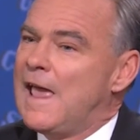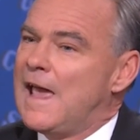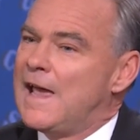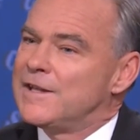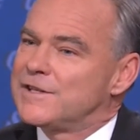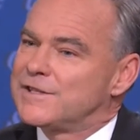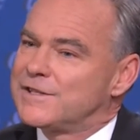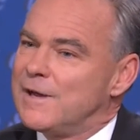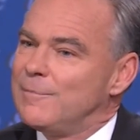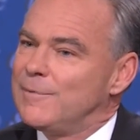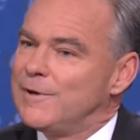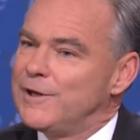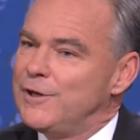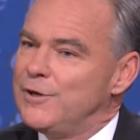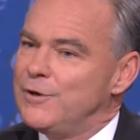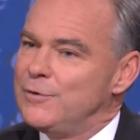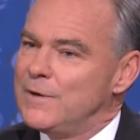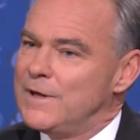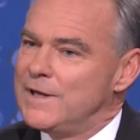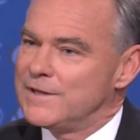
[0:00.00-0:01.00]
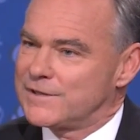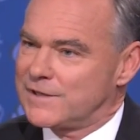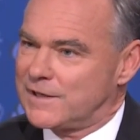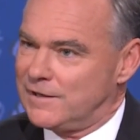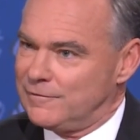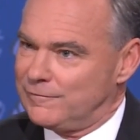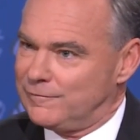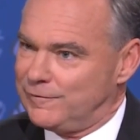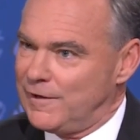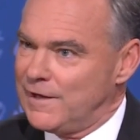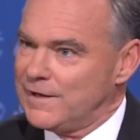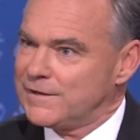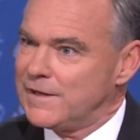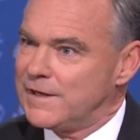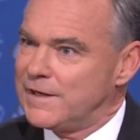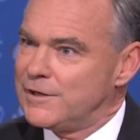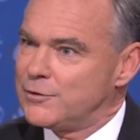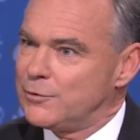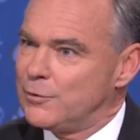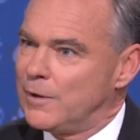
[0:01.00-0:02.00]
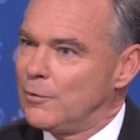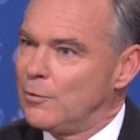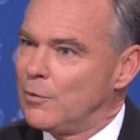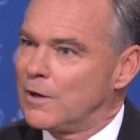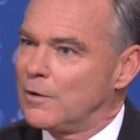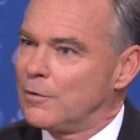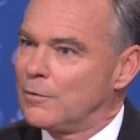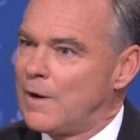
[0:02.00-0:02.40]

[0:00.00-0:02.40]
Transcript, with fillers: and somebody who is conflicted in doing work